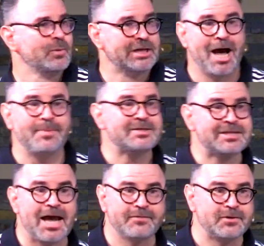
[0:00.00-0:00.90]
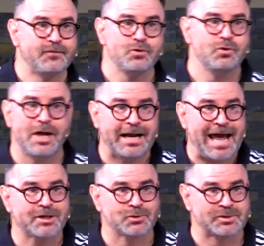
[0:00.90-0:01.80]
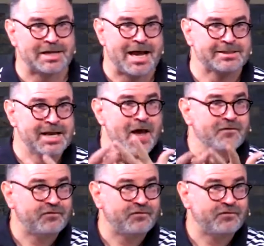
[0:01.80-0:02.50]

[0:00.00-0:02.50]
You will not be saved if you do not exercise